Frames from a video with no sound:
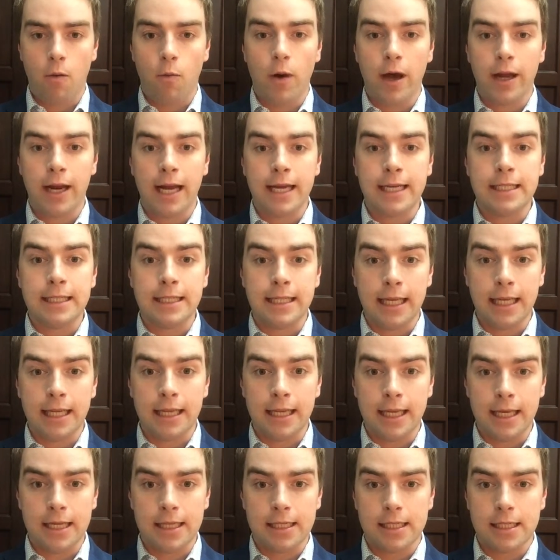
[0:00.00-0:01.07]
When I
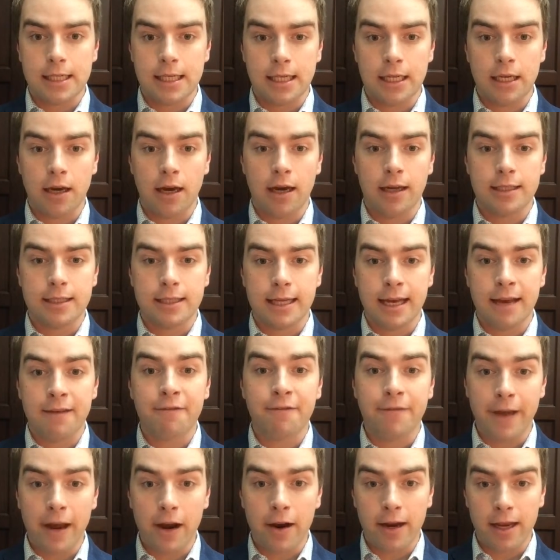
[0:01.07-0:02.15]
did this, he got
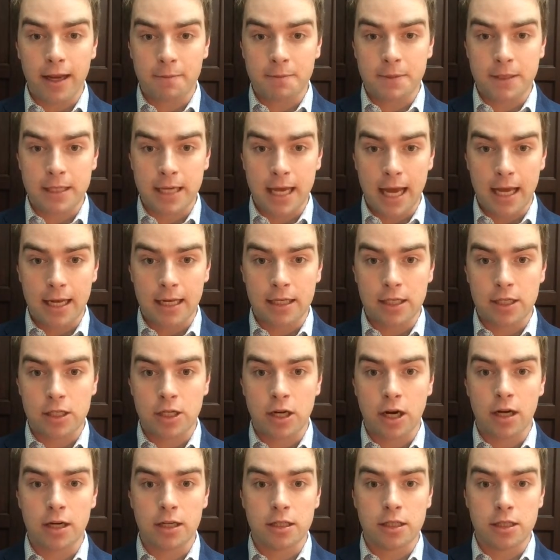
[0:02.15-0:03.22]
very upset and
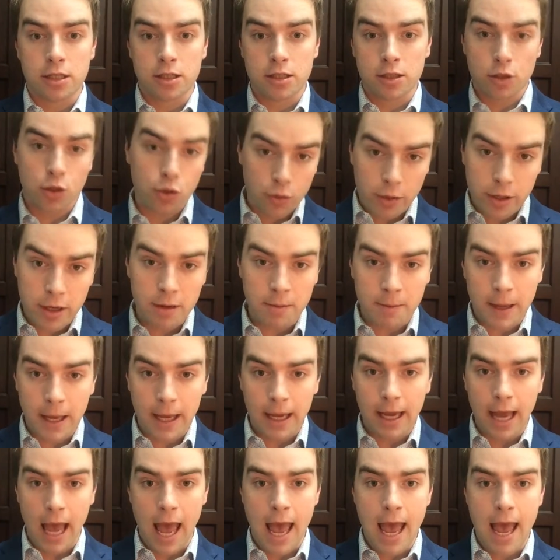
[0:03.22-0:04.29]
started
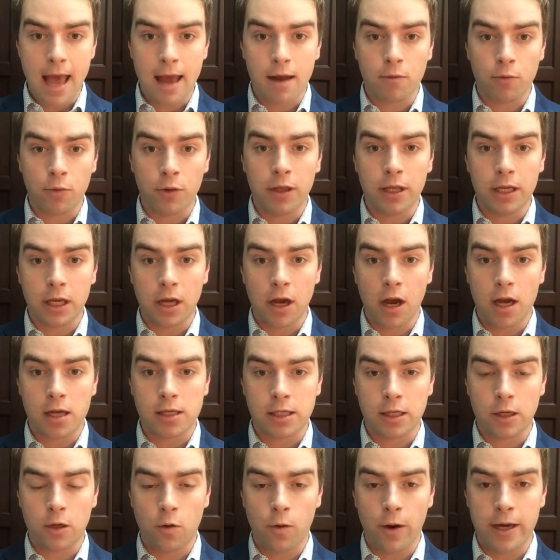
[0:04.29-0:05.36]
screaming and really
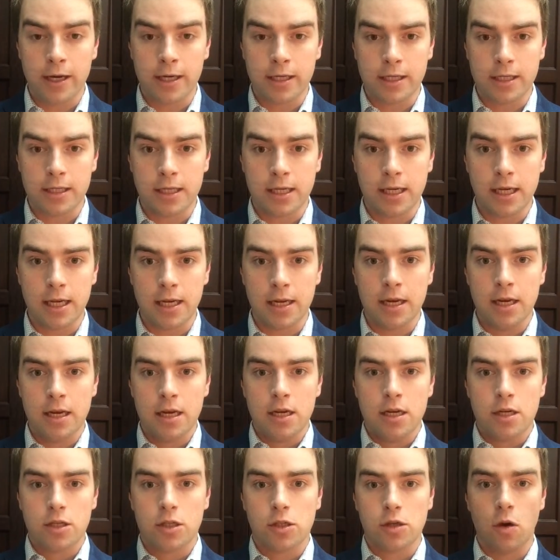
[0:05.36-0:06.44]
causing quite a scene.
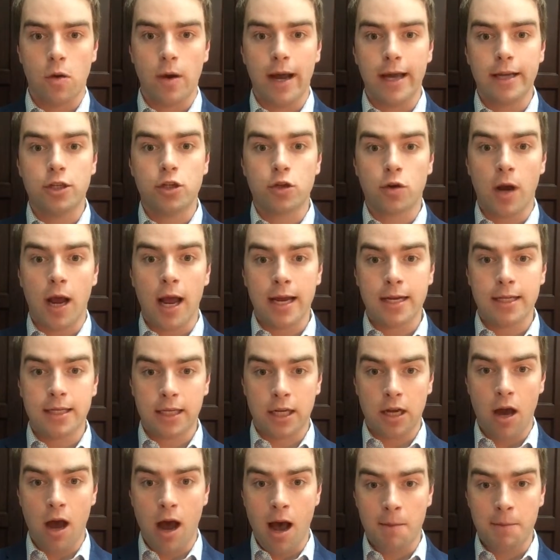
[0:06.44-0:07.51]
So I tried to
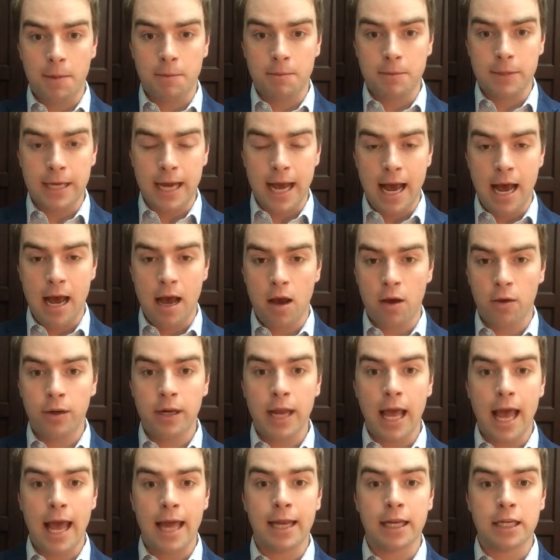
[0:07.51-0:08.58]
calm him
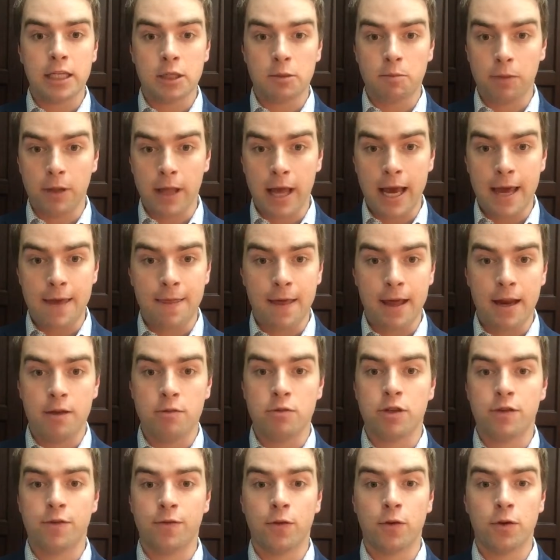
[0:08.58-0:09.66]
down and explain that it
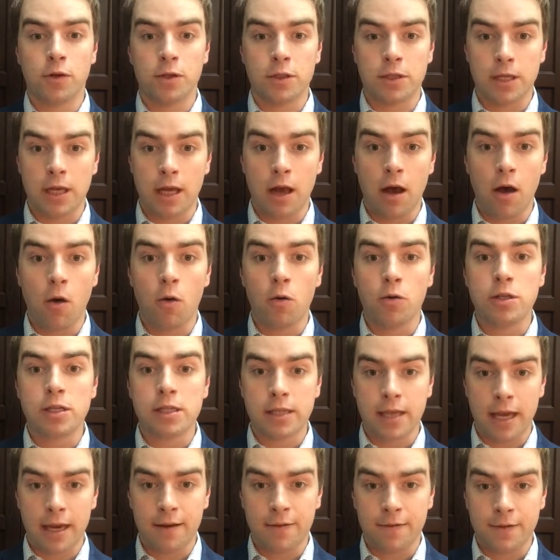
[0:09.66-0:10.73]
was for his own
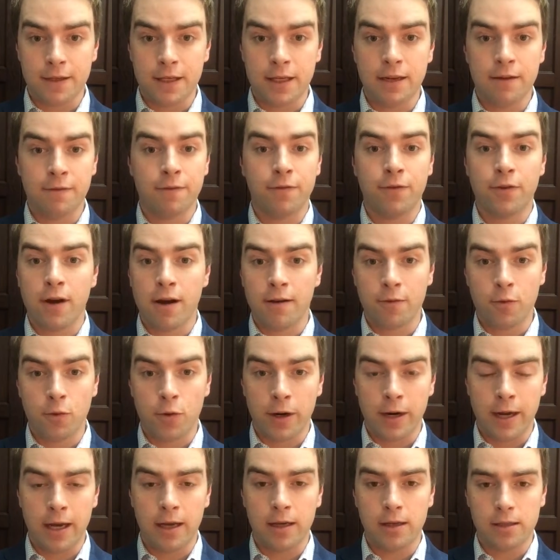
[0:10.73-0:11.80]
safety and for
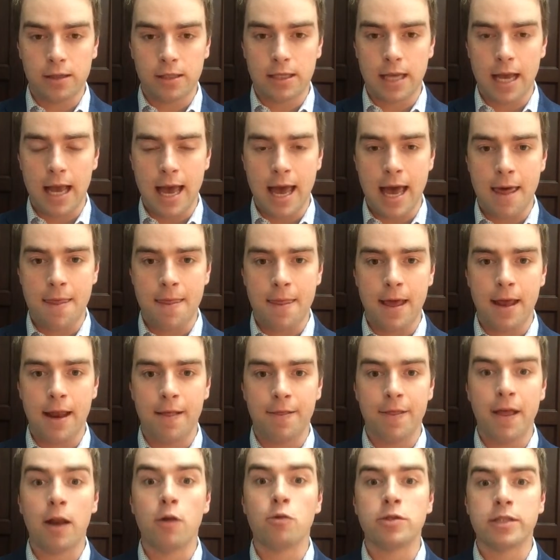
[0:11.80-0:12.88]
everyone else, and
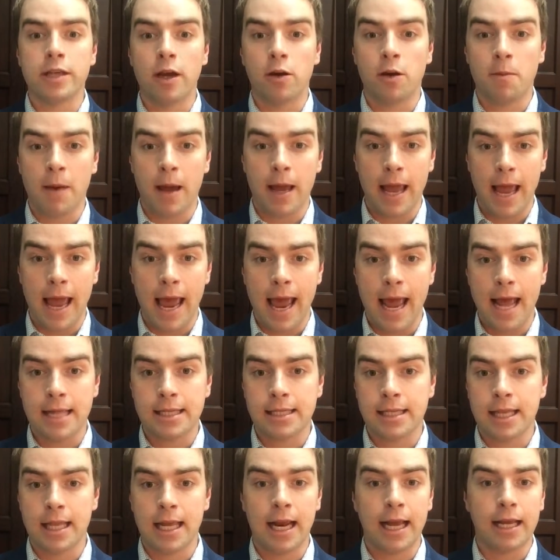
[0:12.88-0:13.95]
that it was out of my
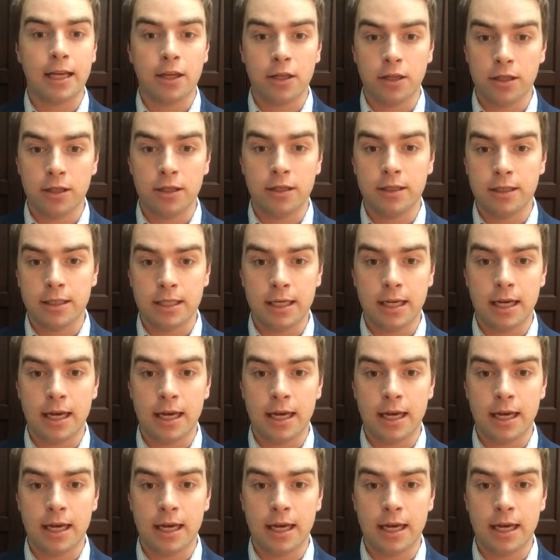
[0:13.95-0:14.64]
hands and that I couldn't